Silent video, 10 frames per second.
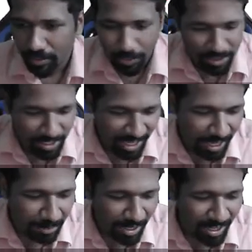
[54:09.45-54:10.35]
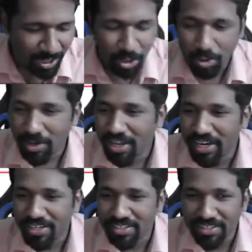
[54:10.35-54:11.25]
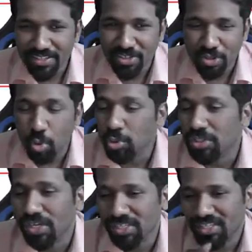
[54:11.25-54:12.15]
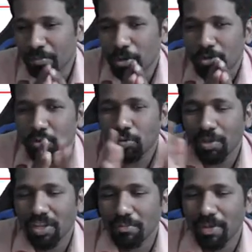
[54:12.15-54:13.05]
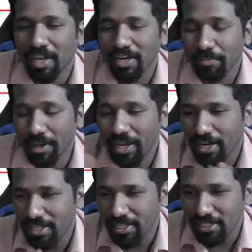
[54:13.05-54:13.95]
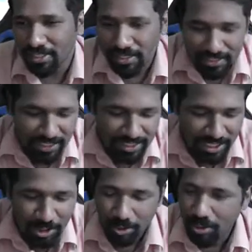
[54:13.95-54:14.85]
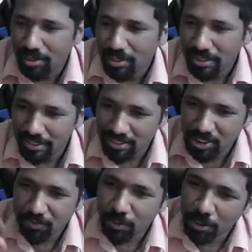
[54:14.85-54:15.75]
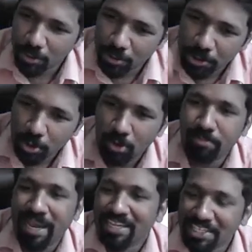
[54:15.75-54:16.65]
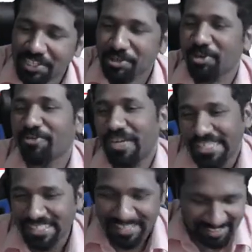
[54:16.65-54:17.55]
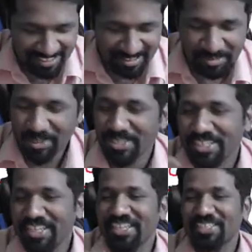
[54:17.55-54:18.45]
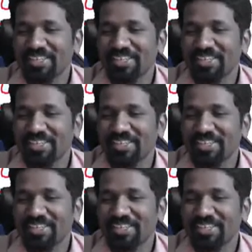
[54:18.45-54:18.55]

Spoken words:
Once again, I'm telling, don't get too stressed about too many bigger digits. This, as I told, this is for you to show magic to your friends. Because in each